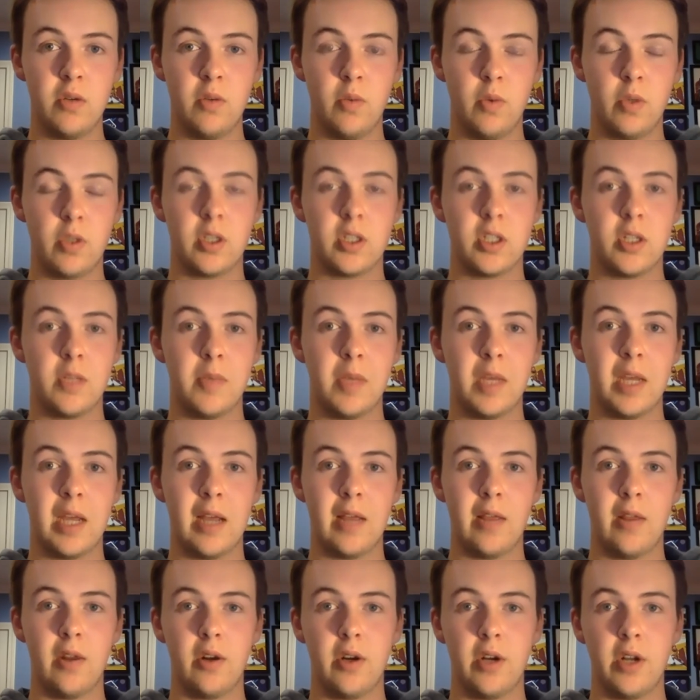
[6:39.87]
which is something I
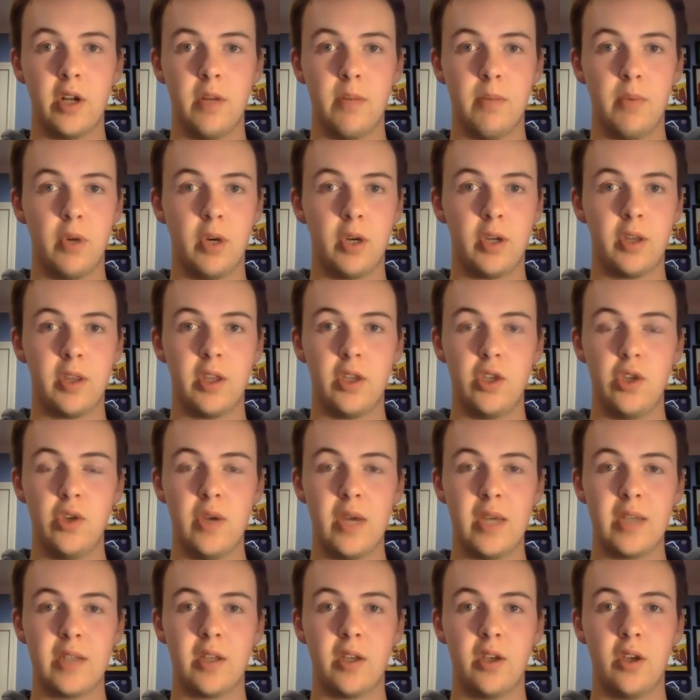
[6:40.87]
learned in a book that you
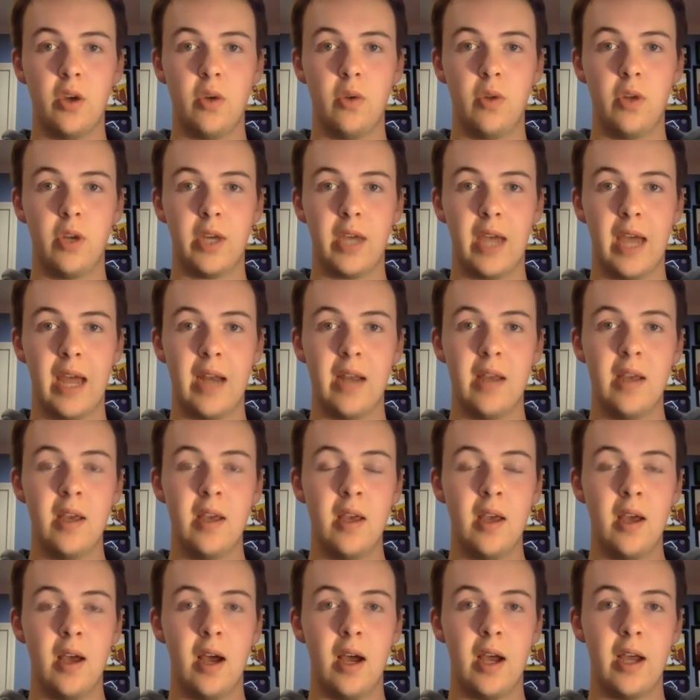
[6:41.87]
guys can go look at
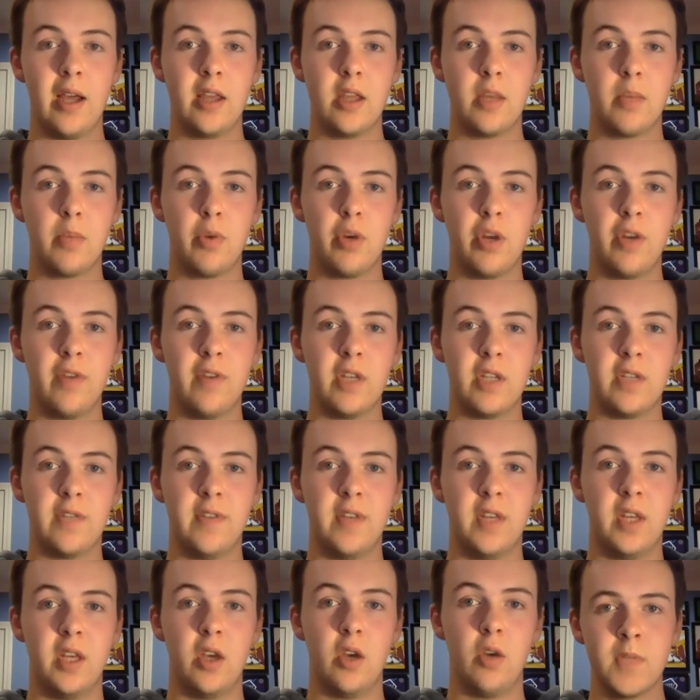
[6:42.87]
in the previous
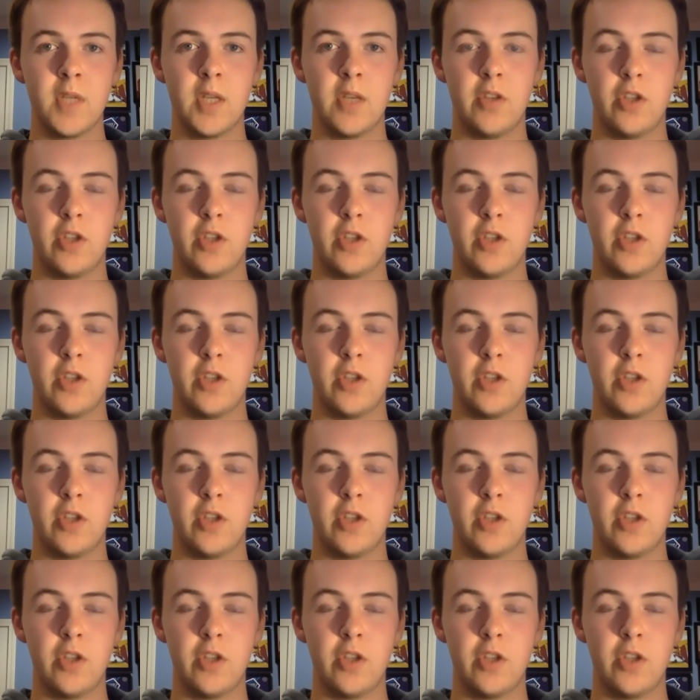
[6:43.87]
video.